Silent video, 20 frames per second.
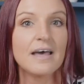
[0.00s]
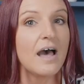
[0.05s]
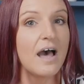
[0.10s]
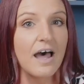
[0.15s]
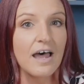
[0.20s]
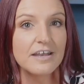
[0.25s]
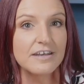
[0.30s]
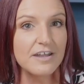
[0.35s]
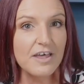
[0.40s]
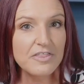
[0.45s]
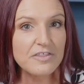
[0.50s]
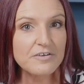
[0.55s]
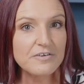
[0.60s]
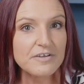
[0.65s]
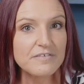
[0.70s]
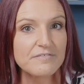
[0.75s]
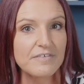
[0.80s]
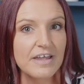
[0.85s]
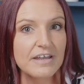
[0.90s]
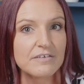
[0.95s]
Another
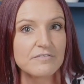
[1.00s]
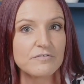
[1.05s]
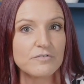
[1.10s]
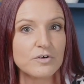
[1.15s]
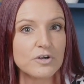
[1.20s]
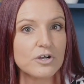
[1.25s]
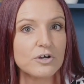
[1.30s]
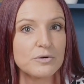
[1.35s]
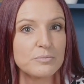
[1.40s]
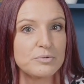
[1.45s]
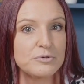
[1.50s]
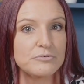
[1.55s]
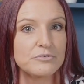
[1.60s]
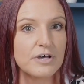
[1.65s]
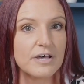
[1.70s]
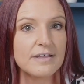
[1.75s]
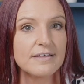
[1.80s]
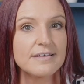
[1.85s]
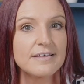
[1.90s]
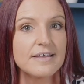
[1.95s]
event for
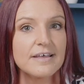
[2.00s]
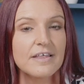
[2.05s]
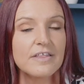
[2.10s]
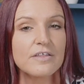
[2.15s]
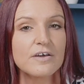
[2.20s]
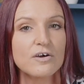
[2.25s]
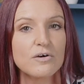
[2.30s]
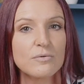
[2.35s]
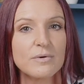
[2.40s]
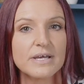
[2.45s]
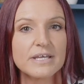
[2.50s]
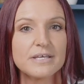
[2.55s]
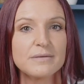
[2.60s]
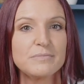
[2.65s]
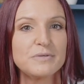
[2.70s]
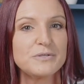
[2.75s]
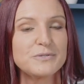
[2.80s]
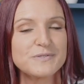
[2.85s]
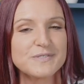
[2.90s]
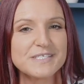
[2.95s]
Kupuna, the Kauai
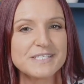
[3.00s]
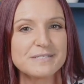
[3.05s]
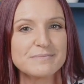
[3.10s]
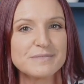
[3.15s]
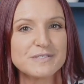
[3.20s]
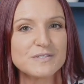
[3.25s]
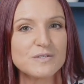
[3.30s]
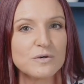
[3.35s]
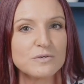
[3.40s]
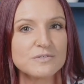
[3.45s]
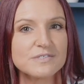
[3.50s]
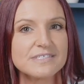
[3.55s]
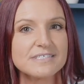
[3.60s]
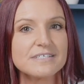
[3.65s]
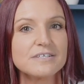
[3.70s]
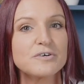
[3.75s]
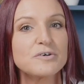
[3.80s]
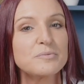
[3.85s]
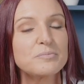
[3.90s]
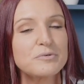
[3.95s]
Museum is
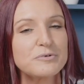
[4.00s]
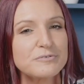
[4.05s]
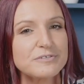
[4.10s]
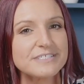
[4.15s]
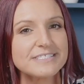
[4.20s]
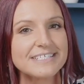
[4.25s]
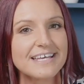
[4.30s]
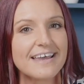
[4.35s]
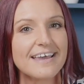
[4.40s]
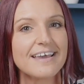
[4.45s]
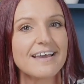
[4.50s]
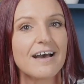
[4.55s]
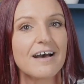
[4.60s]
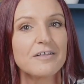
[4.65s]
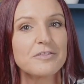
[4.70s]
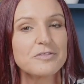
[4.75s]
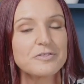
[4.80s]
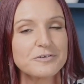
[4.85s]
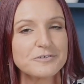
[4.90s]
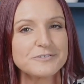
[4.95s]
hosting Kupuna Day
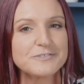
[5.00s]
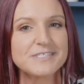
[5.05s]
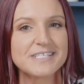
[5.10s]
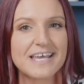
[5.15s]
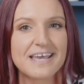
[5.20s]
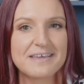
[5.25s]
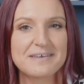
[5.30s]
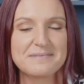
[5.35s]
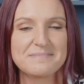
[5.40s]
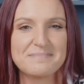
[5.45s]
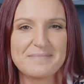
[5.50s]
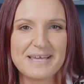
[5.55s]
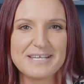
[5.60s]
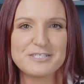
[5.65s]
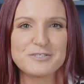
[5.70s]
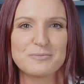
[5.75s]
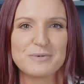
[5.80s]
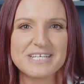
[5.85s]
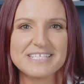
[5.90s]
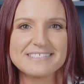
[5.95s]
on Thursday, May
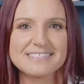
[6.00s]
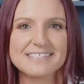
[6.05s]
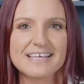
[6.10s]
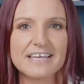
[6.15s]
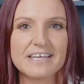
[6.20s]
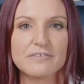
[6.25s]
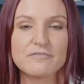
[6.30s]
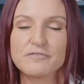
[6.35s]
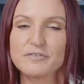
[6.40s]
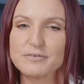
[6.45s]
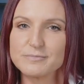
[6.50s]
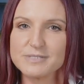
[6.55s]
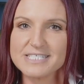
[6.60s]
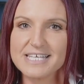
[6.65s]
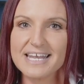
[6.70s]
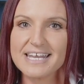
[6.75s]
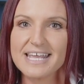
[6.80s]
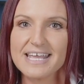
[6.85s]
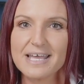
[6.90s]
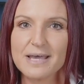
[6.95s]
22nd from
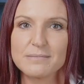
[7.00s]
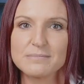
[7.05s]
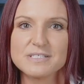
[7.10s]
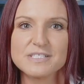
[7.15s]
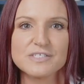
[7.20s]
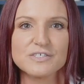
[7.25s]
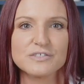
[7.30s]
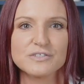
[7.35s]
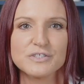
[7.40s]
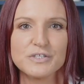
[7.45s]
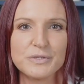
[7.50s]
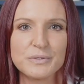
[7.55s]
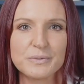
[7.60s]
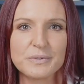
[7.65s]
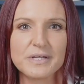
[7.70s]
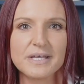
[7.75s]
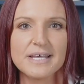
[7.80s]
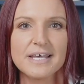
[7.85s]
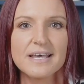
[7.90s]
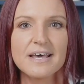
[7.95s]
10 a.m. till noon,
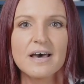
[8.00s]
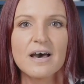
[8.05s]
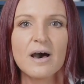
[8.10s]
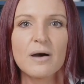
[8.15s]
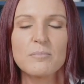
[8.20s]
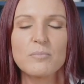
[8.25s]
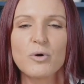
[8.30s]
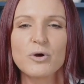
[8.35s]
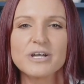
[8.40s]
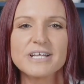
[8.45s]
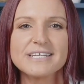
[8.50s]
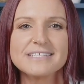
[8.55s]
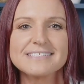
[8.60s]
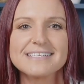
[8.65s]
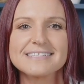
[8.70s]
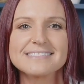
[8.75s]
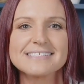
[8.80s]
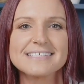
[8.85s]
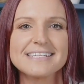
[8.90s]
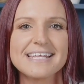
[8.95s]
a morning
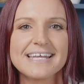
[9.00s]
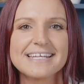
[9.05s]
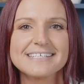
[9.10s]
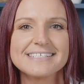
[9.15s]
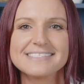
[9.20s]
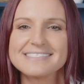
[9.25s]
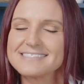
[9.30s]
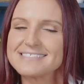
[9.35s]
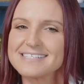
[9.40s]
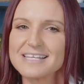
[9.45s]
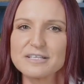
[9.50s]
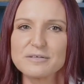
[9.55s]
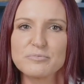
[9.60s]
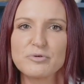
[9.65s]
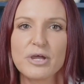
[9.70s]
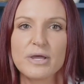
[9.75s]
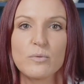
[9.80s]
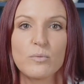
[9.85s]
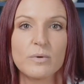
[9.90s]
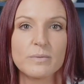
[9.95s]
designated to
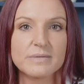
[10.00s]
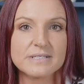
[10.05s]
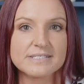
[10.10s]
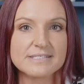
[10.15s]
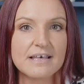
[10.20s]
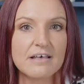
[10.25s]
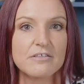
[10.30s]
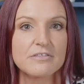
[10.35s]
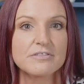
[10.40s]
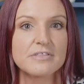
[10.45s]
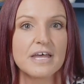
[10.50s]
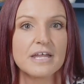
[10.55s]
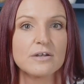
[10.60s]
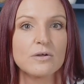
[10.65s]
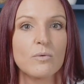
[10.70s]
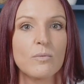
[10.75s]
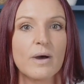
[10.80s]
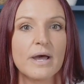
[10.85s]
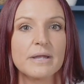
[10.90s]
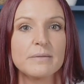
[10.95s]
celebrate women's health and
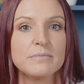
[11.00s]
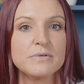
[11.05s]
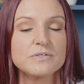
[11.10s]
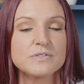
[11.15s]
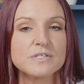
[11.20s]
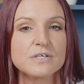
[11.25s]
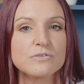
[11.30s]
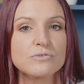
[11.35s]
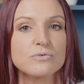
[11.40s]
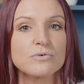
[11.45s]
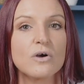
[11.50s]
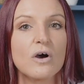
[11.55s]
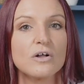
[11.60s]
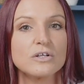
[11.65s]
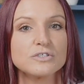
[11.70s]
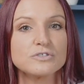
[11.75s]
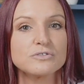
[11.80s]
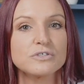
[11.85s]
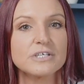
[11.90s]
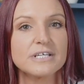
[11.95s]
Hawaiian music through
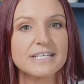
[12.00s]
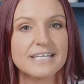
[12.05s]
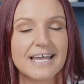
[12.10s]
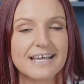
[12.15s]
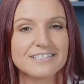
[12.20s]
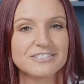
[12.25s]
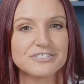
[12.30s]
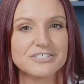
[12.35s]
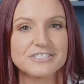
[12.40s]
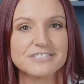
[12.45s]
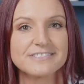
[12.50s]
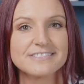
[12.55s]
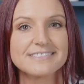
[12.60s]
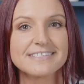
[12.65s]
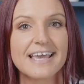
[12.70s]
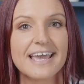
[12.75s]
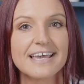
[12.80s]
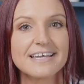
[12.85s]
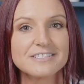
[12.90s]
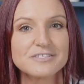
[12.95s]
cultural connections
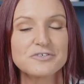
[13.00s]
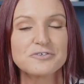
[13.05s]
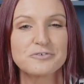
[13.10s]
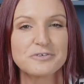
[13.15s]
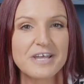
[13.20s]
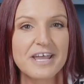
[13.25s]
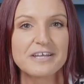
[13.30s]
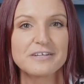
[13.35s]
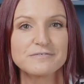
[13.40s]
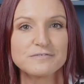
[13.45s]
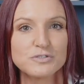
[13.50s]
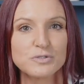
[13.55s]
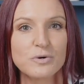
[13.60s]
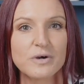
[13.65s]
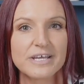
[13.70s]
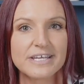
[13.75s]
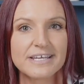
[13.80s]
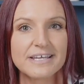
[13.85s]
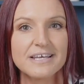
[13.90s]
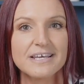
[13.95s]
and creative
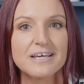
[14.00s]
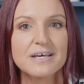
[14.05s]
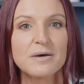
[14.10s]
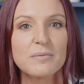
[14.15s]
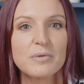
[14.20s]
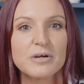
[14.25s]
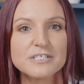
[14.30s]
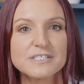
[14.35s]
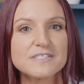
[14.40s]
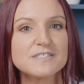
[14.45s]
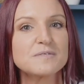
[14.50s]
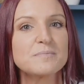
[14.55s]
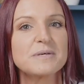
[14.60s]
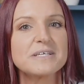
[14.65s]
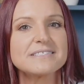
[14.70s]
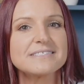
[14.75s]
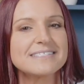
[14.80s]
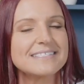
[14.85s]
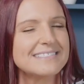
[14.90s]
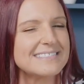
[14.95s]
joy.
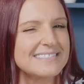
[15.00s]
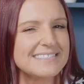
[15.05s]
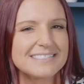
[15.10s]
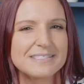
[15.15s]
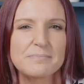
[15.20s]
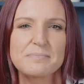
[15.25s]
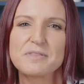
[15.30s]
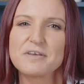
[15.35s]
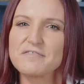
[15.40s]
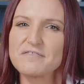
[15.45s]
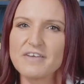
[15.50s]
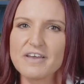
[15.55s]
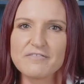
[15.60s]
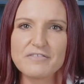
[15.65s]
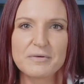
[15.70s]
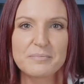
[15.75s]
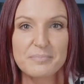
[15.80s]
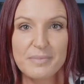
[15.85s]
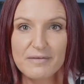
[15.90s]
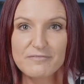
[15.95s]
Participants can sip their
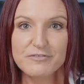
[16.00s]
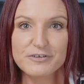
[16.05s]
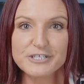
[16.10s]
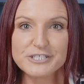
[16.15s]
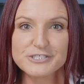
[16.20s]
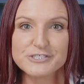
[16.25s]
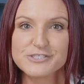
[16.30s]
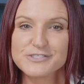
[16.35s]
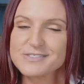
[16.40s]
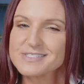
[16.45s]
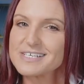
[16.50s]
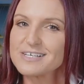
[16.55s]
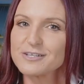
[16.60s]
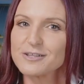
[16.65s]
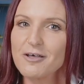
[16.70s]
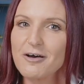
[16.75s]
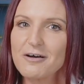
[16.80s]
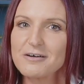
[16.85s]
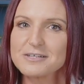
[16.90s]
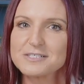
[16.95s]
favorite beverage, sing
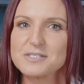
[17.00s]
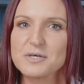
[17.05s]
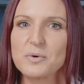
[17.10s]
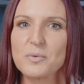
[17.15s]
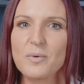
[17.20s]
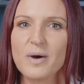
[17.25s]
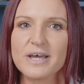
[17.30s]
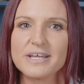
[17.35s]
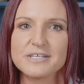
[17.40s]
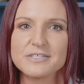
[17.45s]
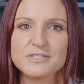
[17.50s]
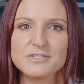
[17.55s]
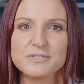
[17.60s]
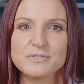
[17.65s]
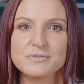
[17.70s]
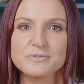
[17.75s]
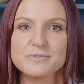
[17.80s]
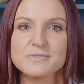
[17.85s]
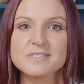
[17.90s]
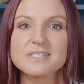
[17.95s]
along to Hawaiian
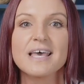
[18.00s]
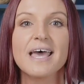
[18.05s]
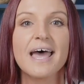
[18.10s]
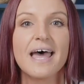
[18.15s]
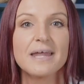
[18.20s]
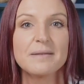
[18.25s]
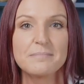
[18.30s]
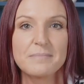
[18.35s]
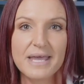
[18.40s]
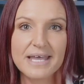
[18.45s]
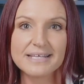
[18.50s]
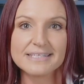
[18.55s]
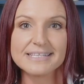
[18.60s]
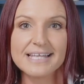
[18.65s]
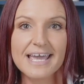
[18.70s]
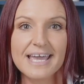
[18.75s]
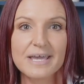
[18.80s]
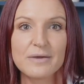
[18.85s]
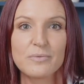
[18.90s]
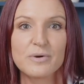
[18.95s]
tunes, and make
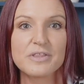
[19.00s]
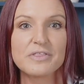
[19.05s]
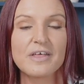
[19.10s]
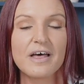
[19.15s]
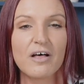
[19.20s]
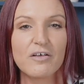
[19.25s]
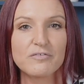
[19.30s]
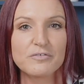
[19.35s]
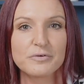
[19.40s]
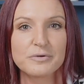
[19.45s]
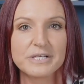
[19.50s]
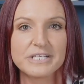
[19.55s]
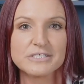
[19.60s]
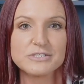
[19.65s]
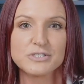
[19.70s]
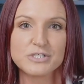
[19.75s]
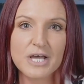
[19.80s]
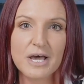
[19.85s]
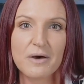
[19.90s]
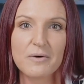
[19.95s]
lei with Elverine
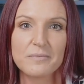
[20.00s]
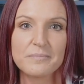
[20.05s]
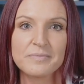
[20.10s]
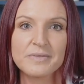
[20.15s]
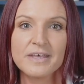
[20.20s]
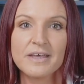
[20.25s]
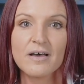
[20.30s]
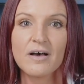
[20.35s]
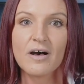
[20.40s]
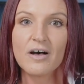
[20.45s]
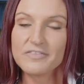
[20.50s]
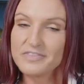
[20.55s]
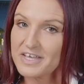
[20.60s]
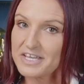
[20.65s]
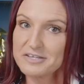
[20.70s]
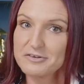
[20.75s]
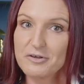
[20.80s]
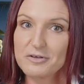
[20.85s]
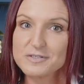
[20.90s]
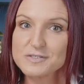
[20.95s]
Chow. They
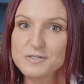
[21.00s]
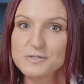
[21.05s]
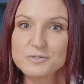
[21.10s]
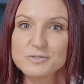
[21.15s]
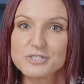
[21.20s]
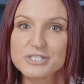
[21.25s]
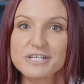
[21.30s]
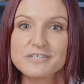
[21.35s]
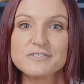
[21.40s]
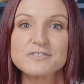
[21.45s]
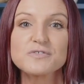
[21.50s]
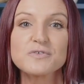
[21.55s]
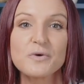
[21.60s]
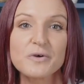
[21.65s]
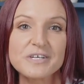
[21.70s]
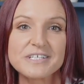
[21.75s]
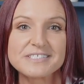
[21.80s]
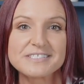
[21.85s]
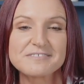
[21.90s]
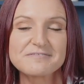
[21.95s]
can also share
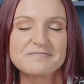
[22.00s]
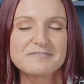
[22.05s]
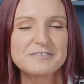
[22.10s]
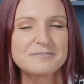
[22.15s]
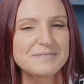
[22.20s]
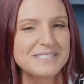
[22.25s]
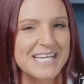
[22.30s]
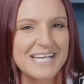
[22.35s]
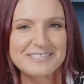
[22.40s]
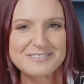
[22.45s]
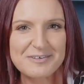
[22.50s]
stories from days